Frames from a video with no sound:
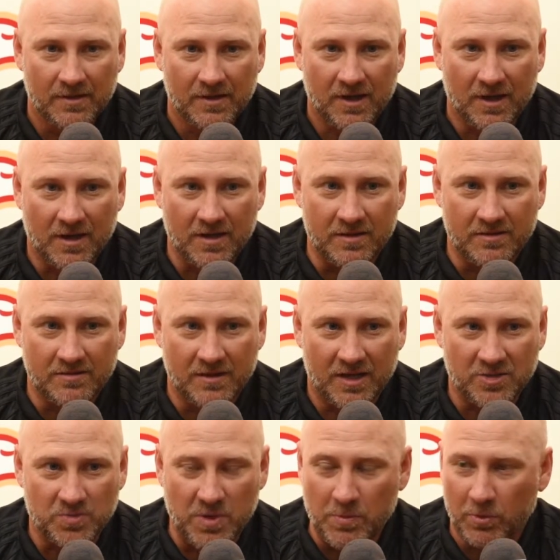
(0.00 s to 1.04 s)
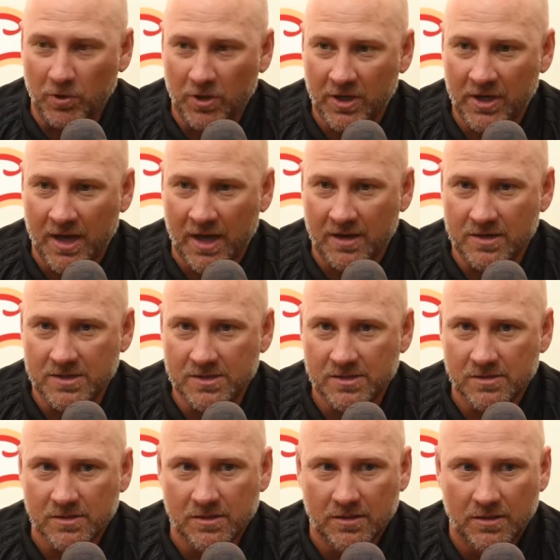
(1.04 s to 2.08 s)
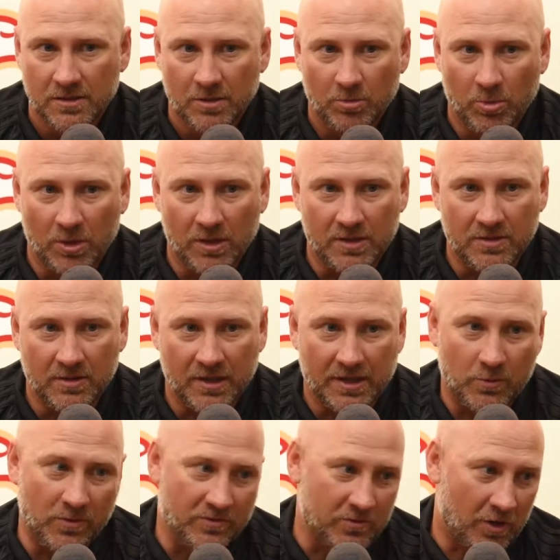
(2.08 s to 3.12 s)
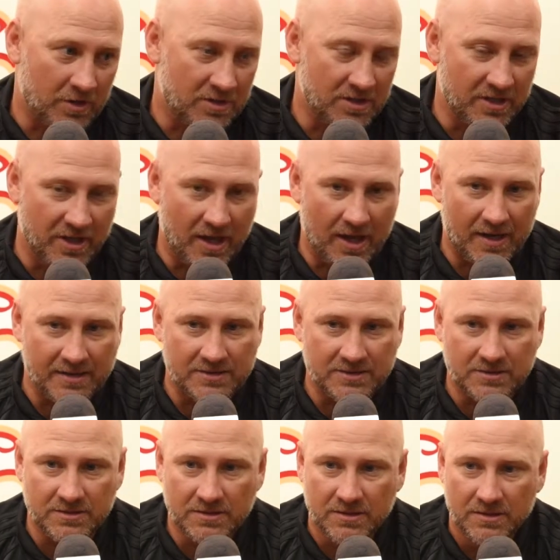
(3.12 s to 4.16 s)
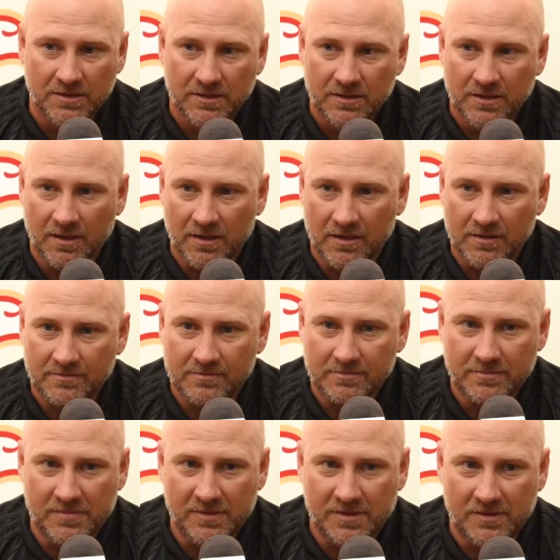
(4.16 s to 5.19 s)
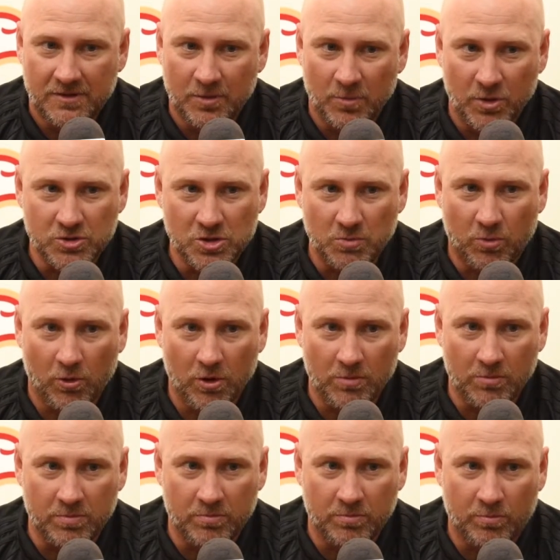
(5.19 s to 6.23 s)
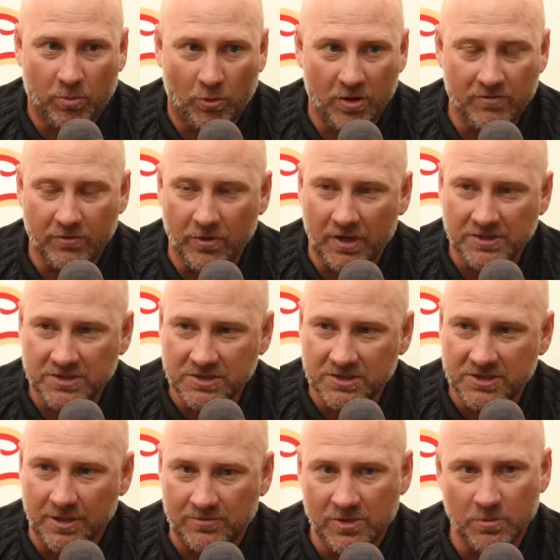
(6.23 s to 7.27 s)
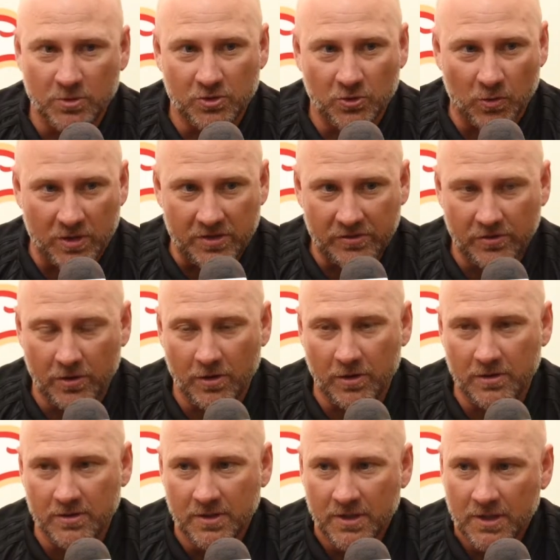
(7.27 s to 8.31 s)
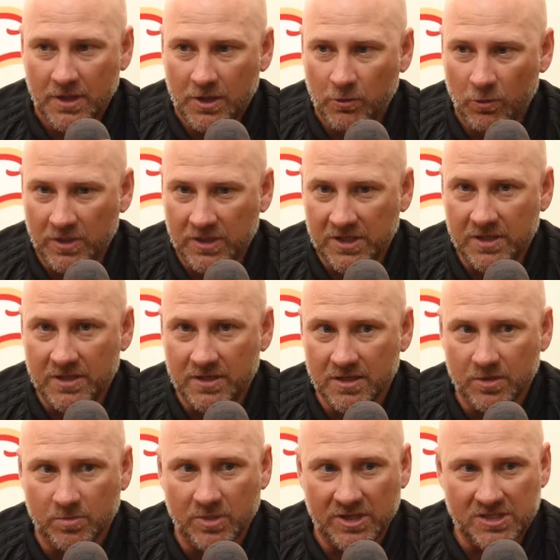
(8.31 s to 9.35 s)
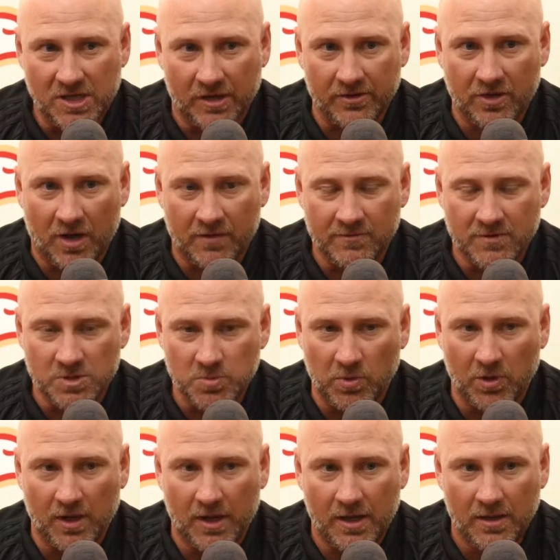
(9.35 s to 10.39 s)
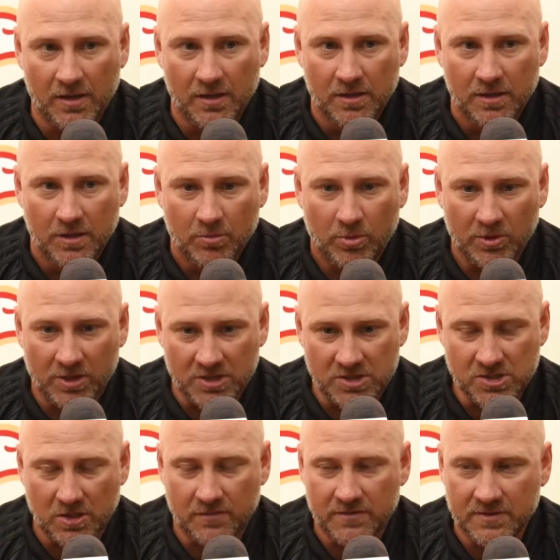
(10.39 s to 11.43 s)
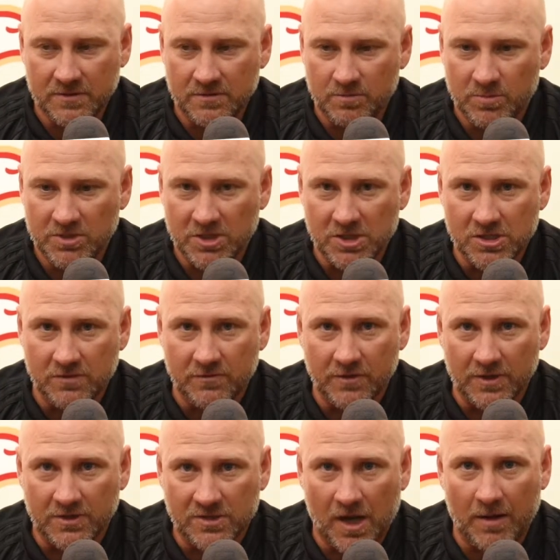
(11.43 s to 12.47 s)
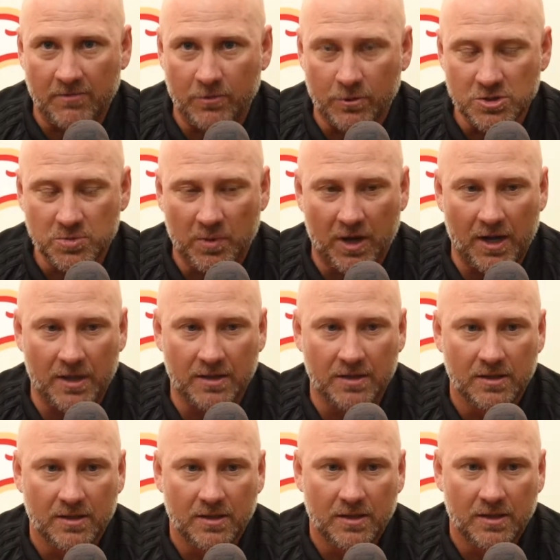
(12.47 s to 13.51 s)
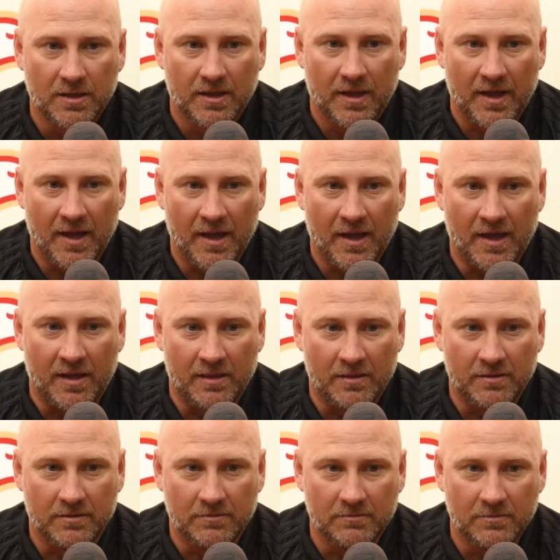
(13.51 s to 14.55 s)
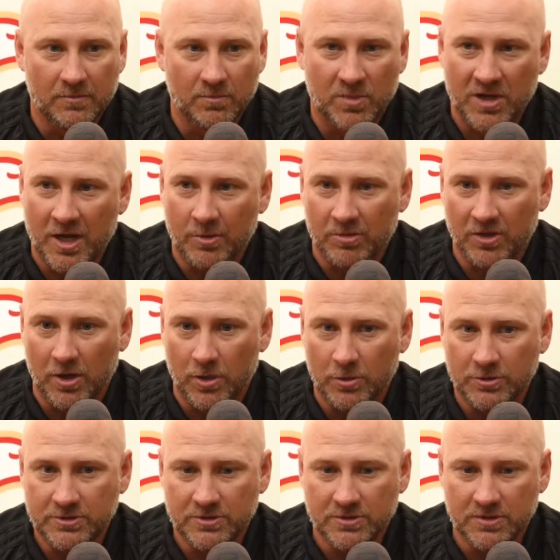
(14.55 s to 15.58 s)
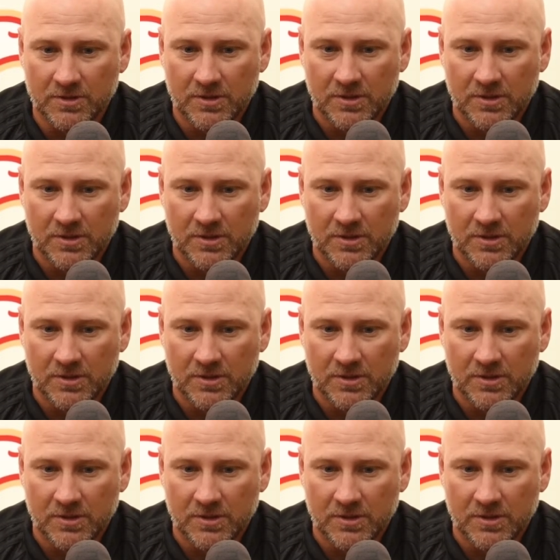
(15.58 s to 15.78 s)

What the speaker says: Kind of has people looking at us. But like we've talked to the guys, the most important point for us is September 23rd when we get into the Big South Conference play, putting ourselves in position for a top 4 spot and being able to host.